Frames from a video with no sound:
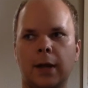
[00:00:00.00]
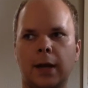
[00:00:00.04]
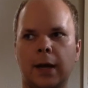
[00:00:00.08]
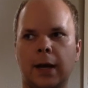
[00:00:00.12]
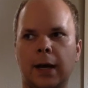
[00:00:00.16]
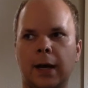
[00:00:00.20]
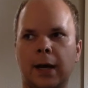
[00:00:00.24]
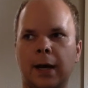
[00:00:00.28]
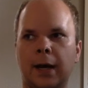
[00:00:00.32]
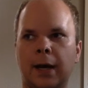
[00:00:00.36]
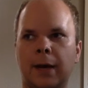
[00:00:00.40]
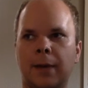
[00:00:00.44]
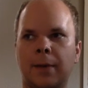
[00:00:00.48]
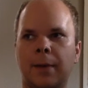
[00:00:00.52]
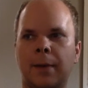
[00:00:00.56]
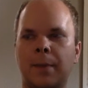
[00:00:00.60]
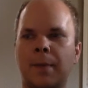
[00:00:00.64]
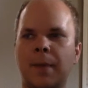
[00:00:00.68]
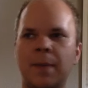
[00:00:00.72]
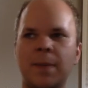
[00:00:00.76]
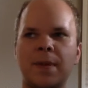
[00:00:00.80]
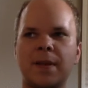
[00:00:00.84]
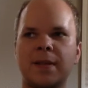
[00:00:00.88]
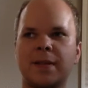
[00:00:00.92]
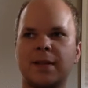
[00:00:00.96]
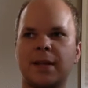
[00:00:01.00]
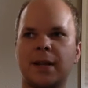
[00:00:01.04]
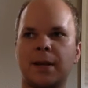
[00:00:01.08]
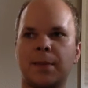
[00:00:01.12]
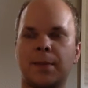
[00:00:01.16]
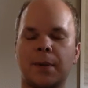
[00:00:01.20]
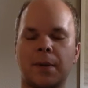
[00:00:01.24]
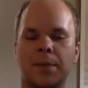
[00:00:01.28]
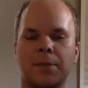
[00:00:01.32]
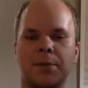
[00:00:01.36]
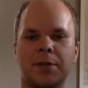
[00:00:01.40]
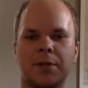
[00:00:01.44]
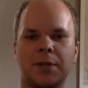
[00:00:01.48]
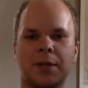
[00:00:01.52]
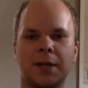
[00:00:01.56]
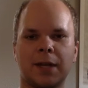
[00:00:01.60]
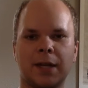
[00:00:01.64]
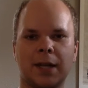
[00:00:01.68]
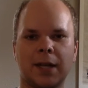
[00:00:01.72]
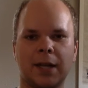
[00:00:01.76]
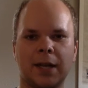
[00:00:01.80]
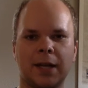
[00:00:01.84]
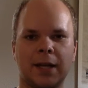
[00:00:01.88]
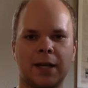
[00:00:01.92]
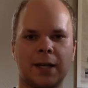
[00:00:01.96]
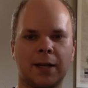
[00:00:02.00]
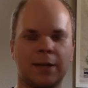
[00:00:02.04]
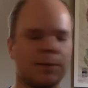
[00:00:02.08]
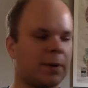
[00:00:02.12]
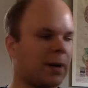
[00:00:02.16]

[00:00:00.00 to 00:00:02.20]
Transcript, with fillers: Uh, and maybe it's there, but I'm just not getting it.